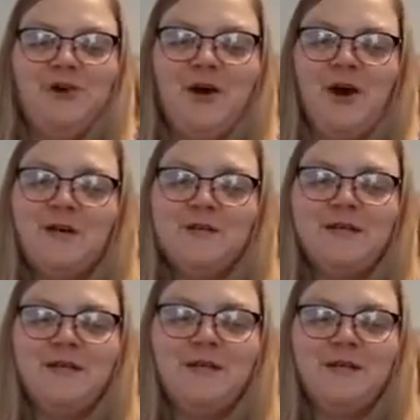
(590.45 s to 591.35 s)

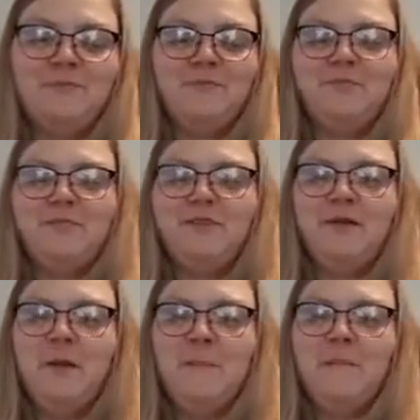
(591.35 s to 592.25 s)
Awesome.
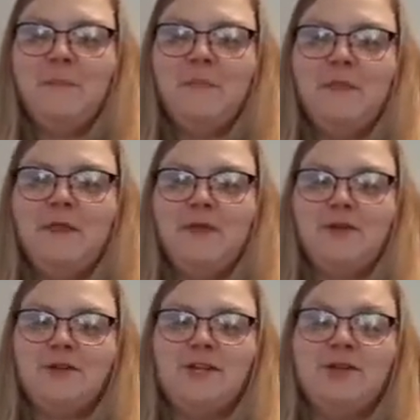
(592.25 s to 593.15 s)

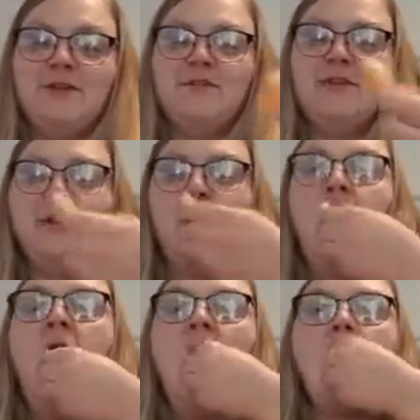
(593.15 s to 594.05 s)
I'll share this video.